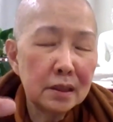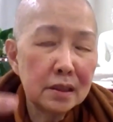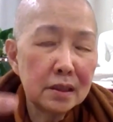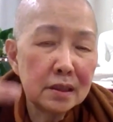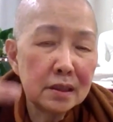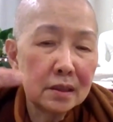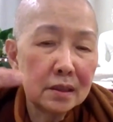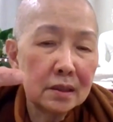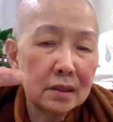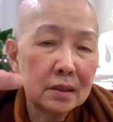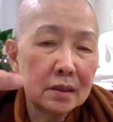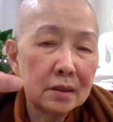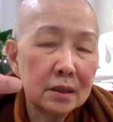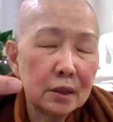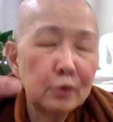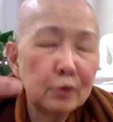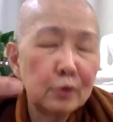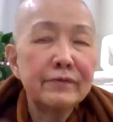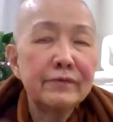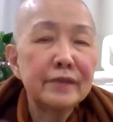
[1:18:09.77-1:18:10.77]
is
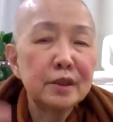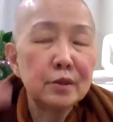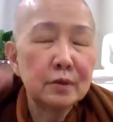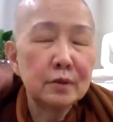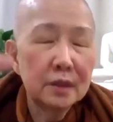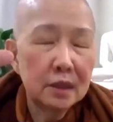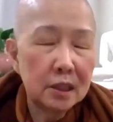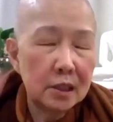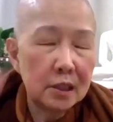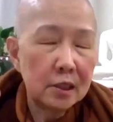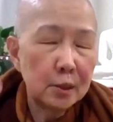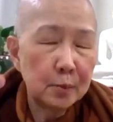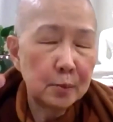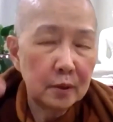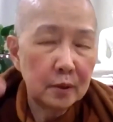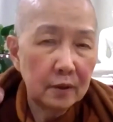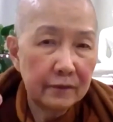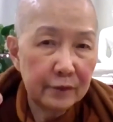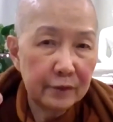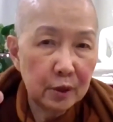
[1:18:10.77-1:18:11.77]
equivalent to a teaspoon
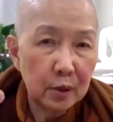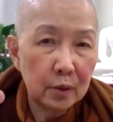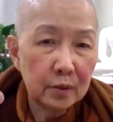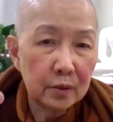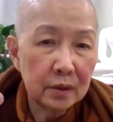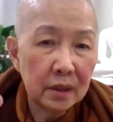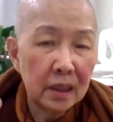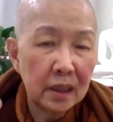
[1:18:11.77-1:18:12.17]
of salt.